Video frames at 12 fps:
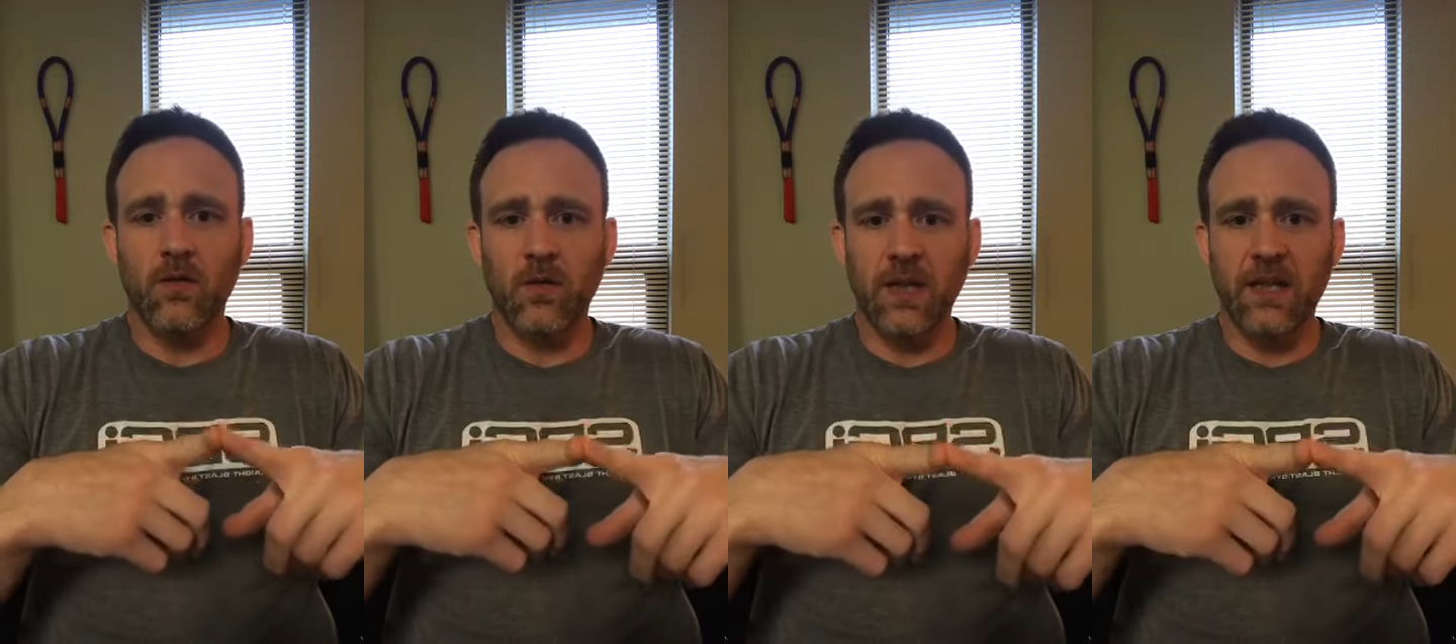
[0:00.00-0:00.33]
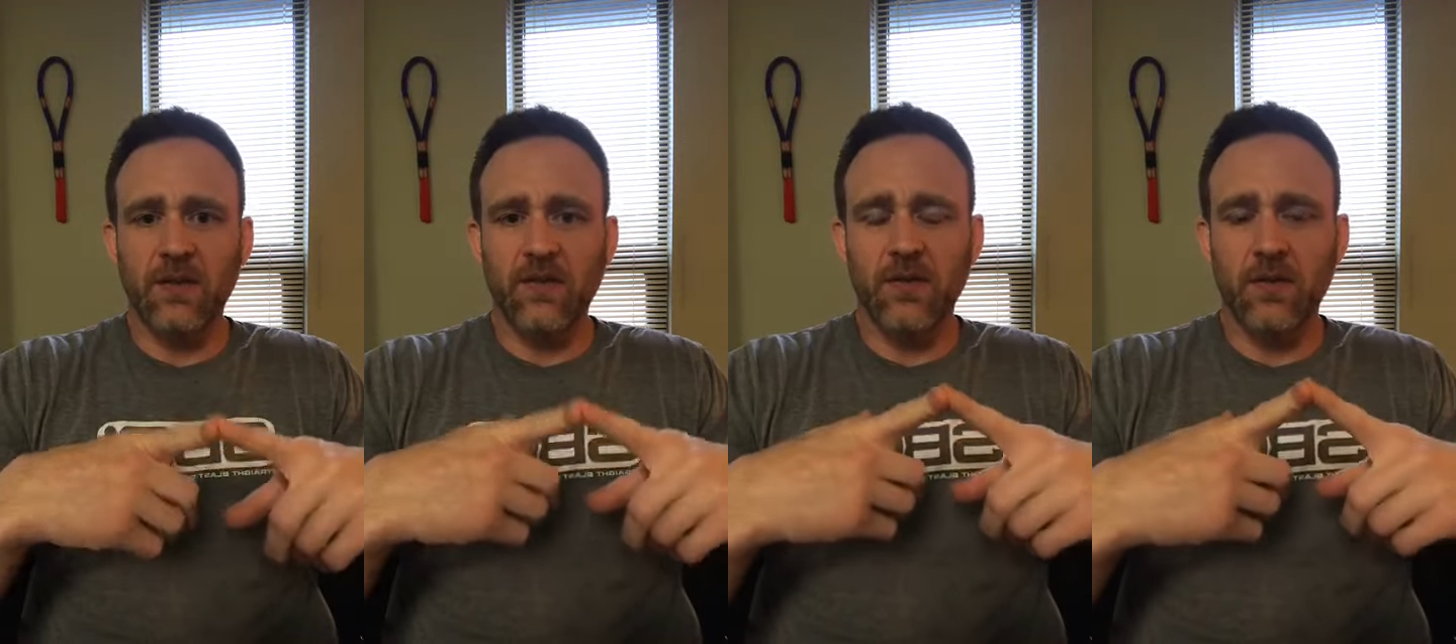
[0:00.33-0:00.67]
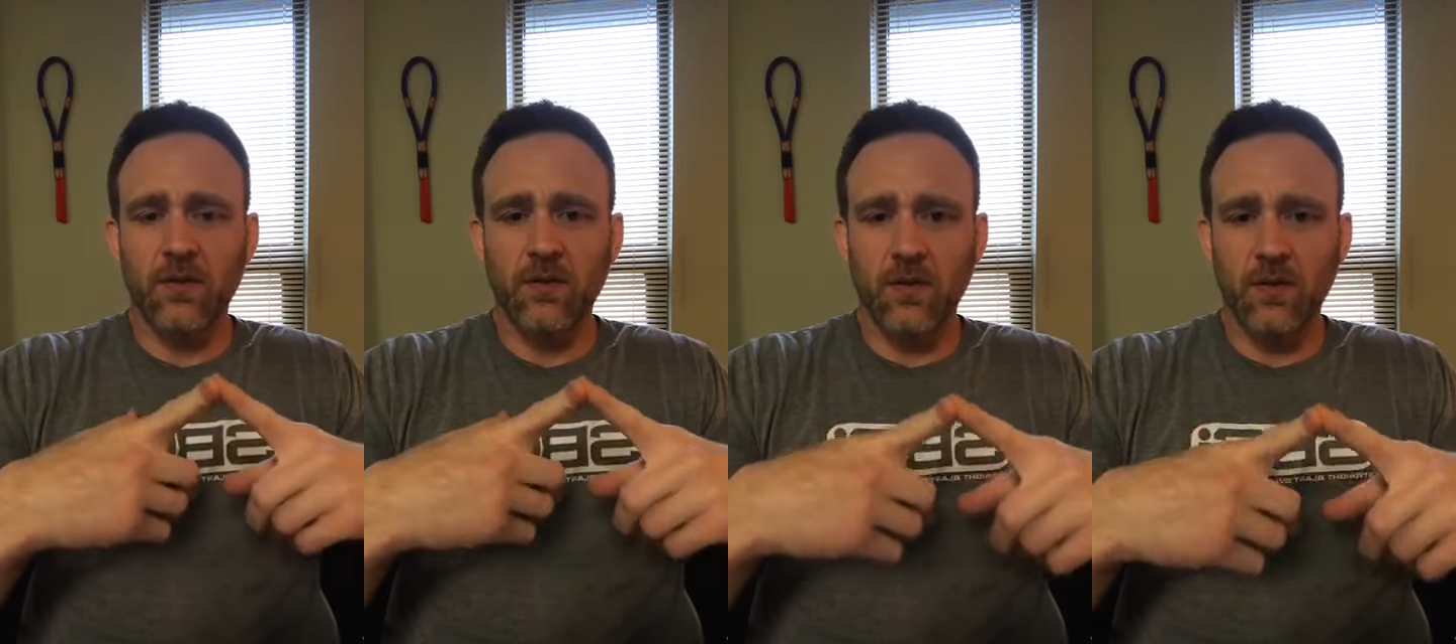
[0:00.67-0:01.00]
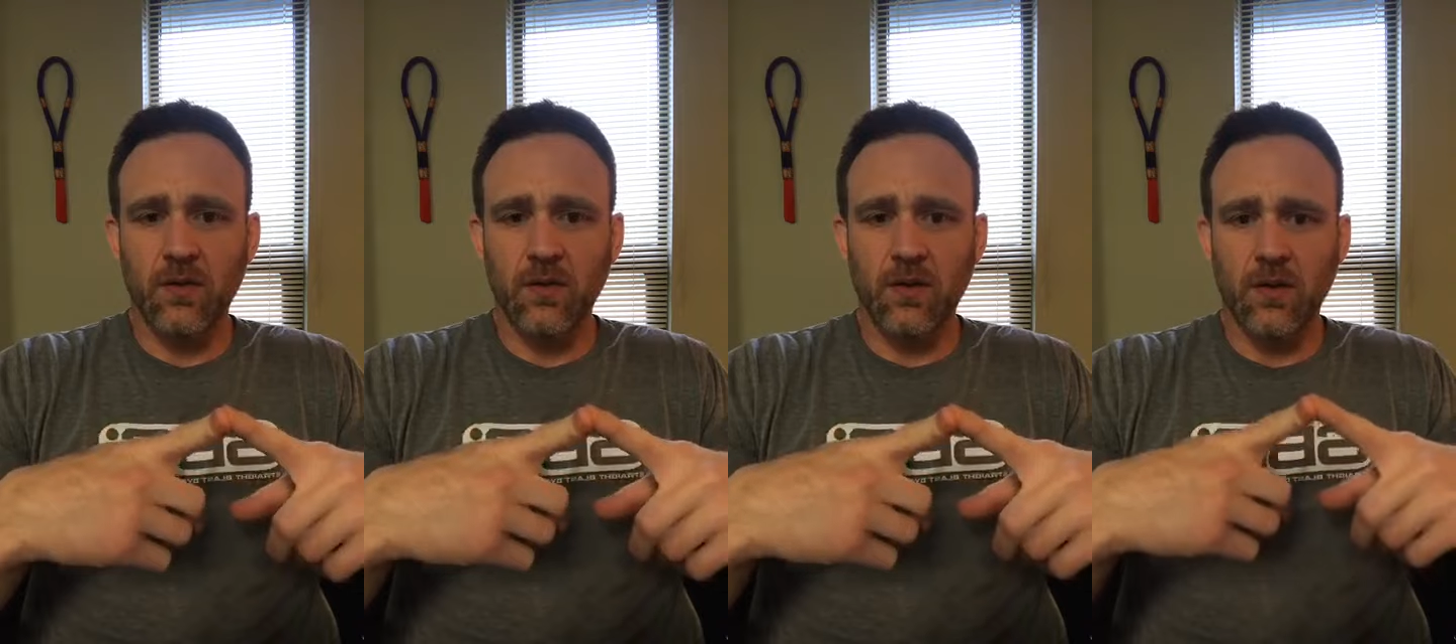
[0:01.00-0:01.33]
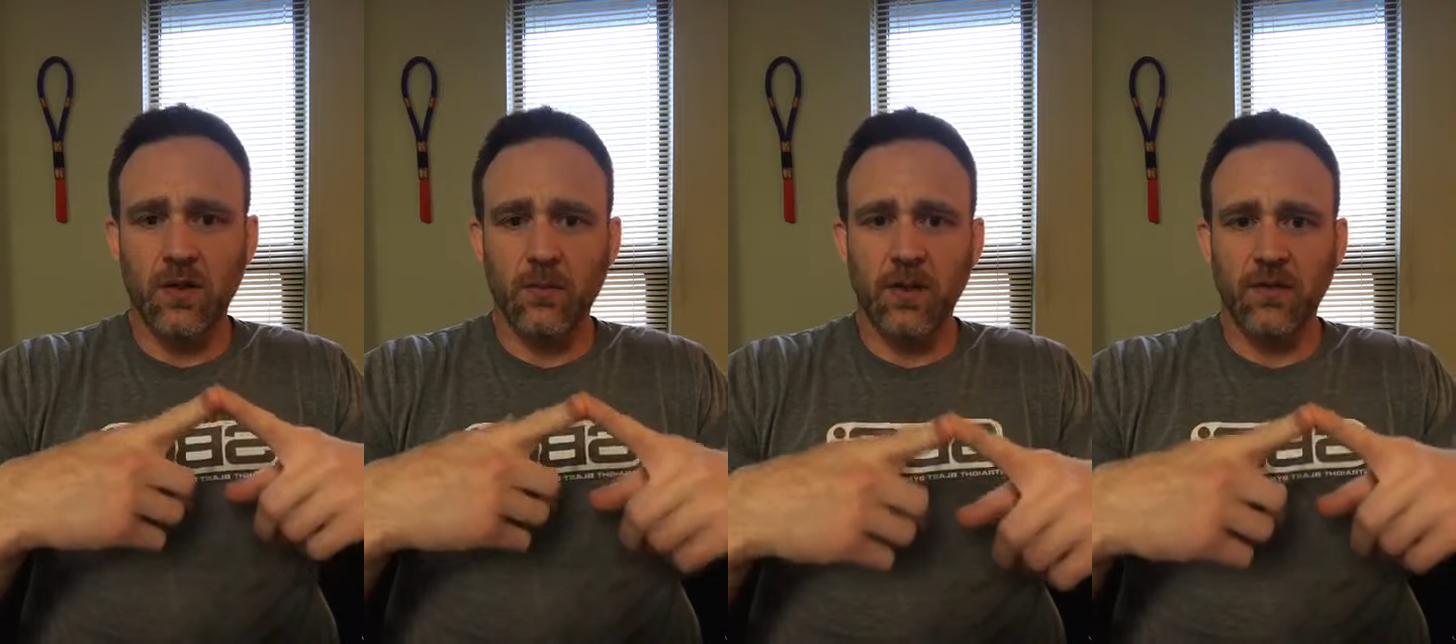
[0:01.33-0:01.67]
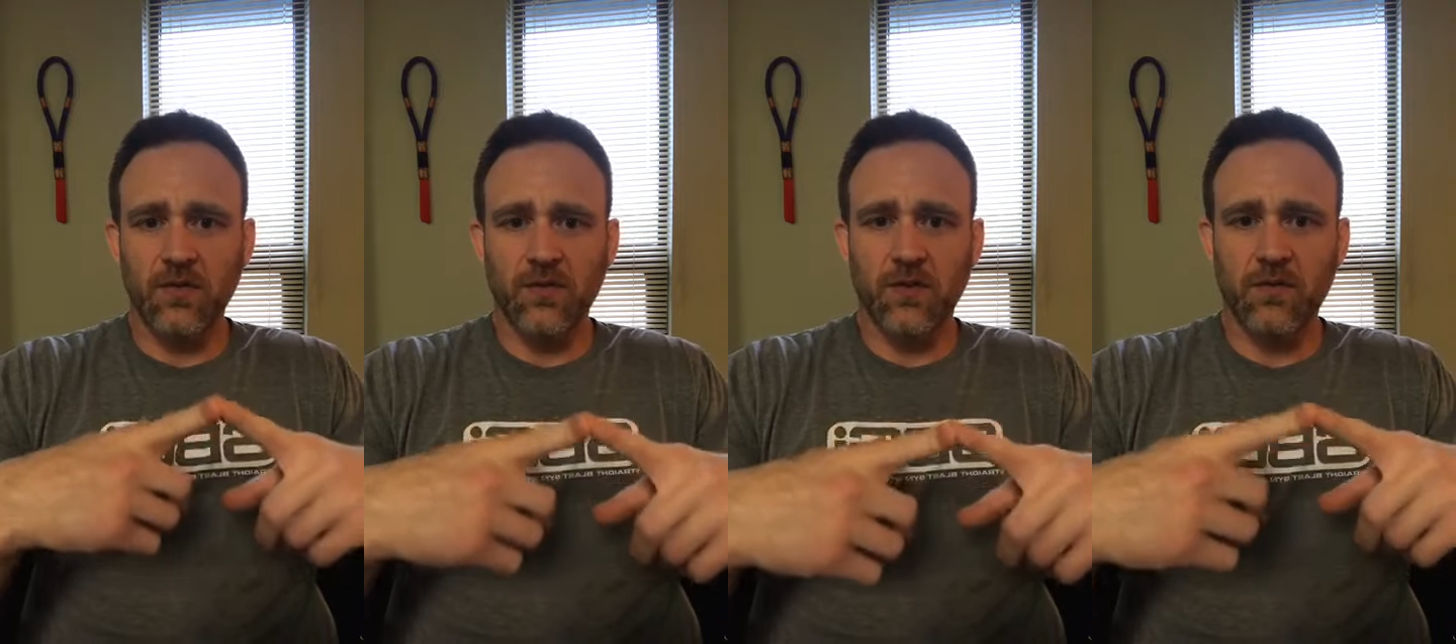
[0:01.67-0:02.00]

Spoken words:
latest Pillars